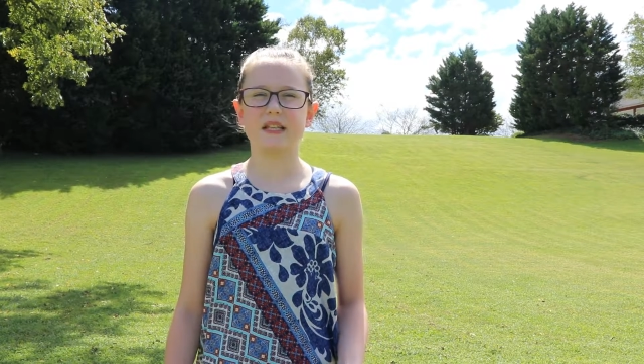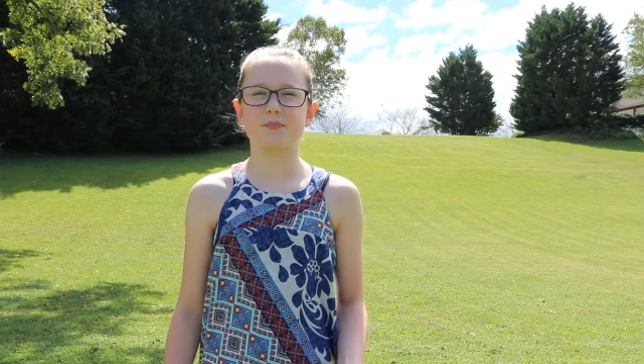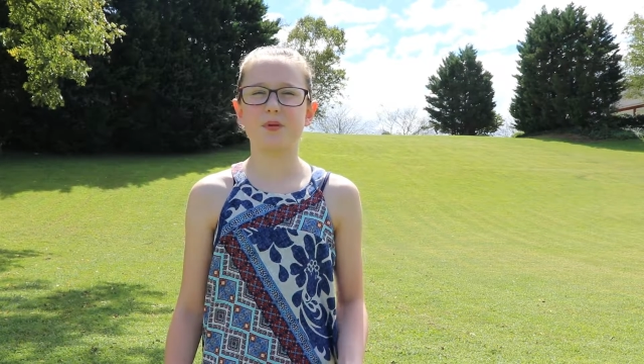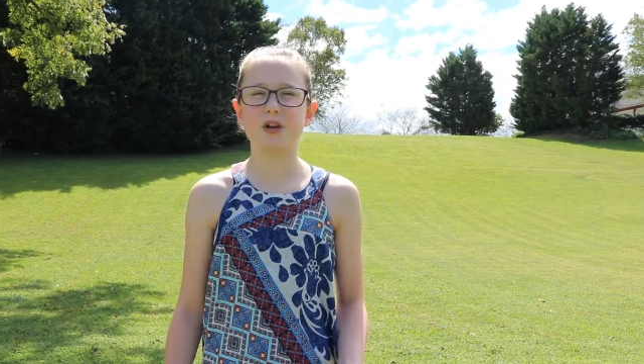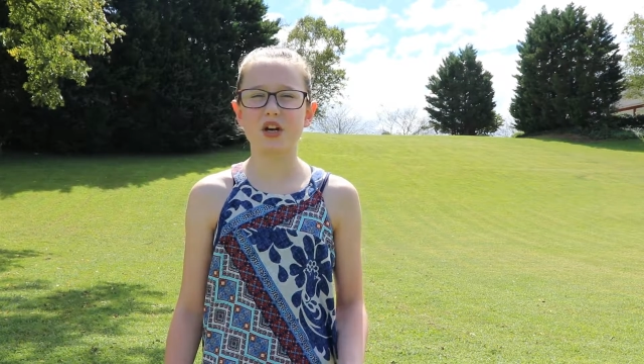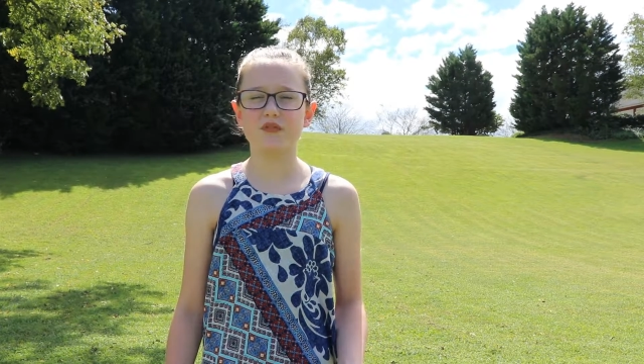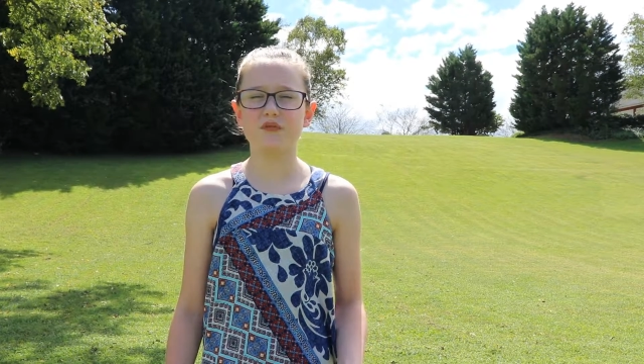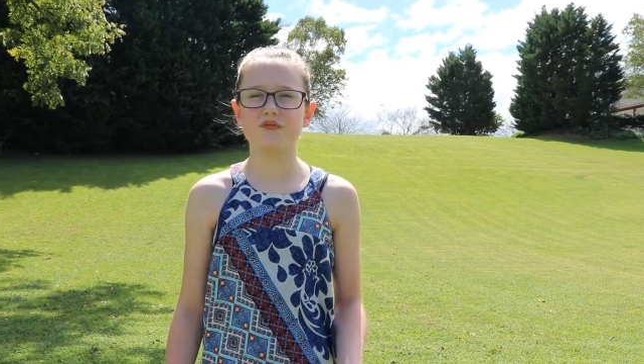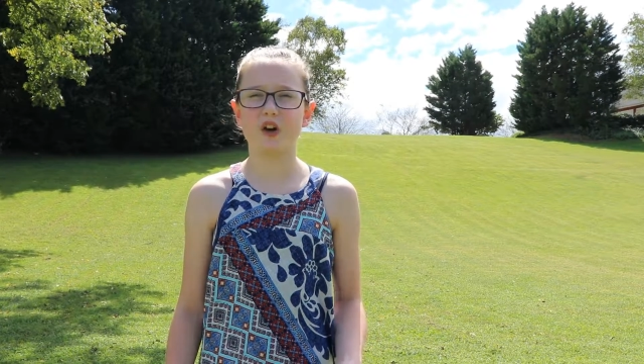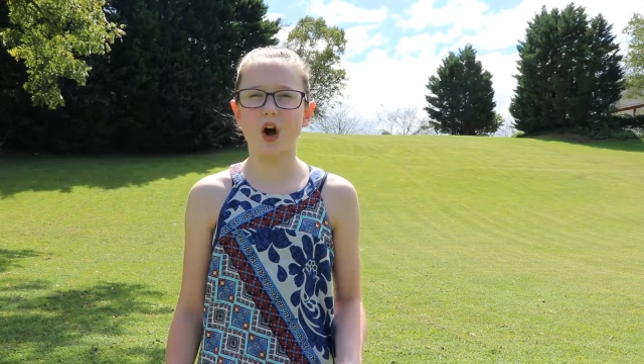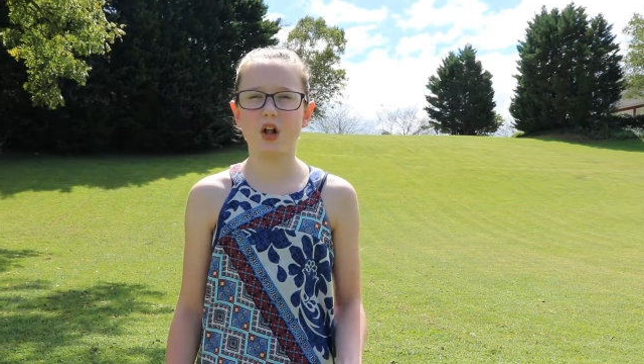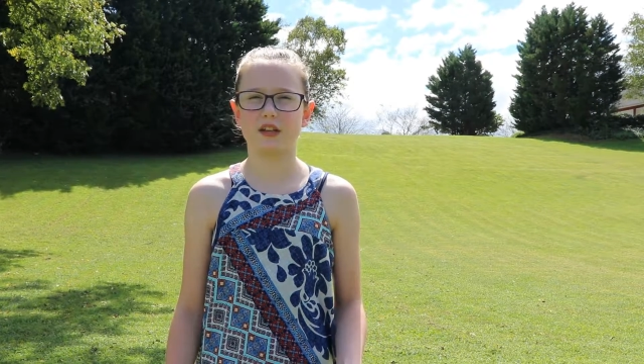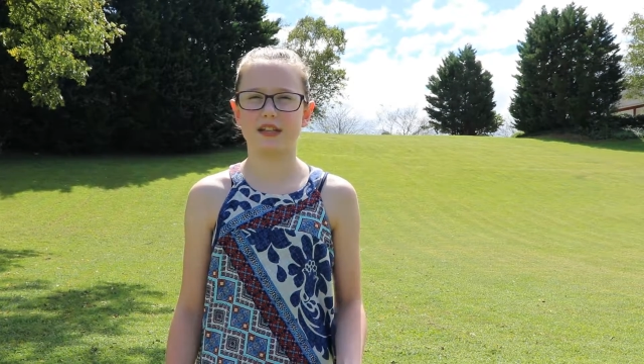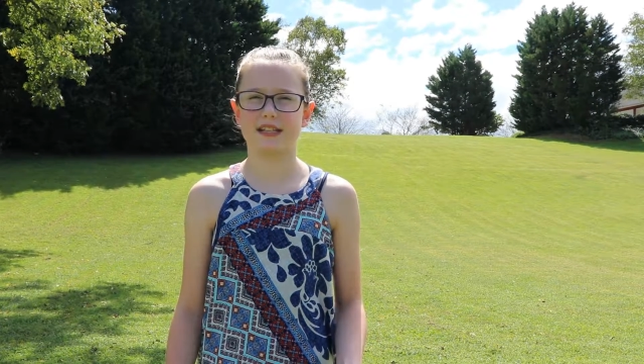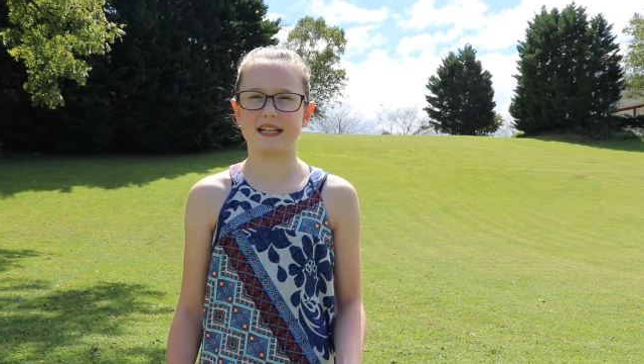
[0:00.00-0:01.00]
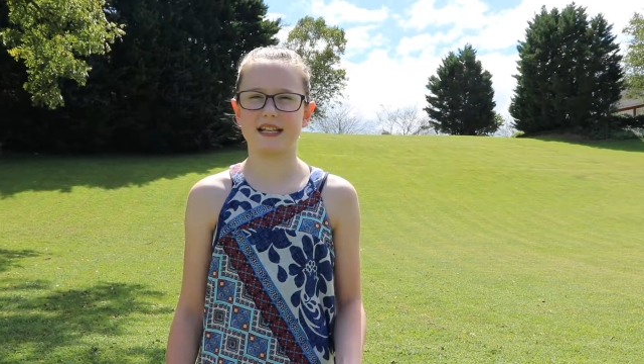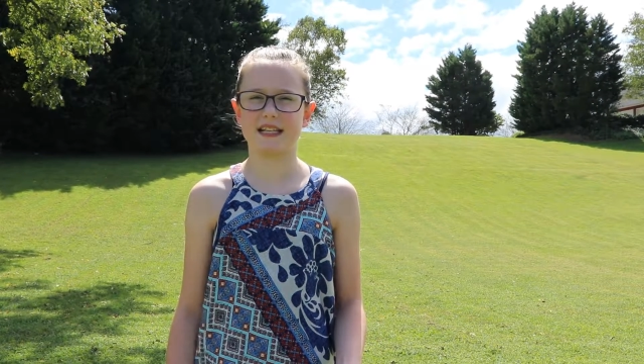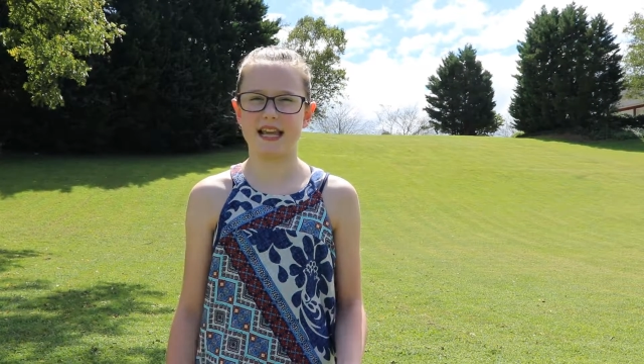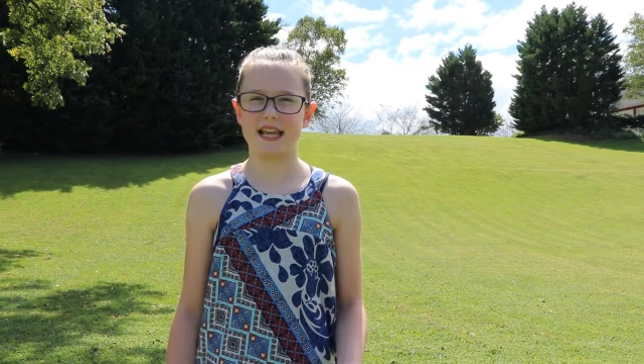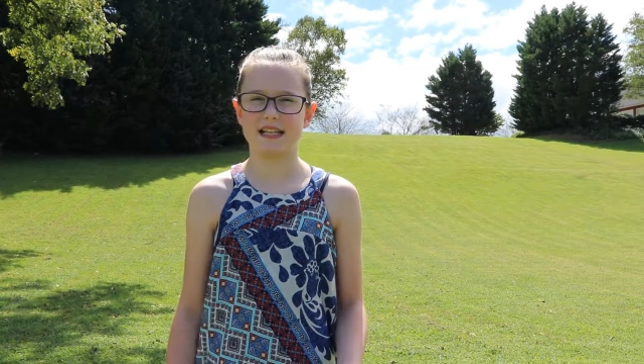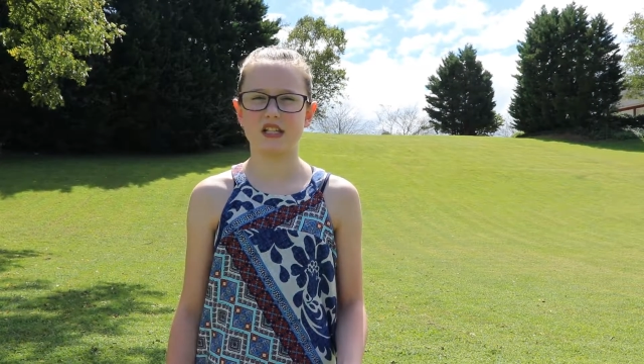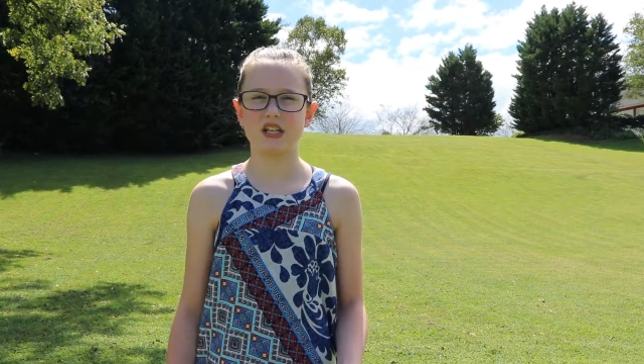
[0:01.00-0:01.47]
as pure and faultless is
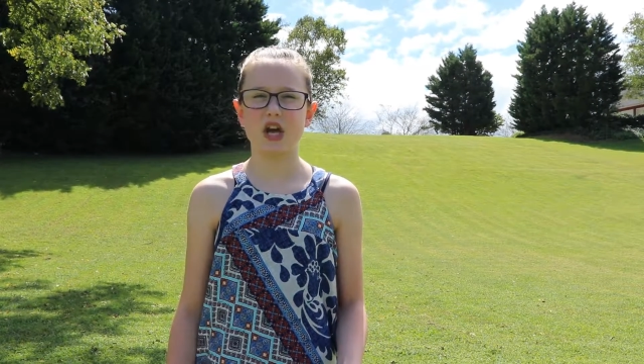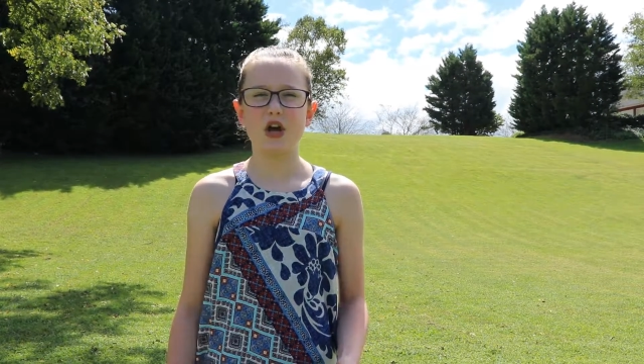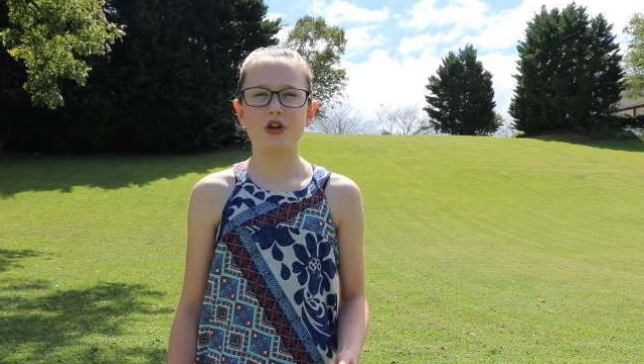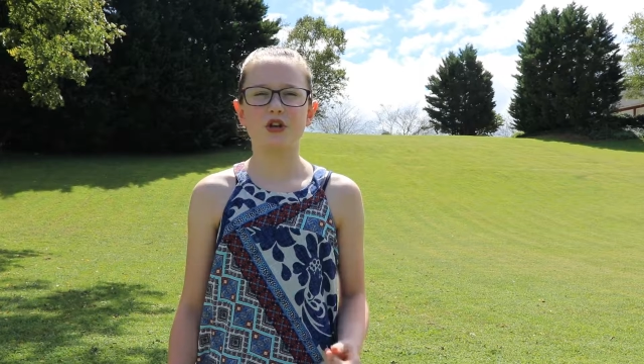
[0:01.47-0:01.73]
this: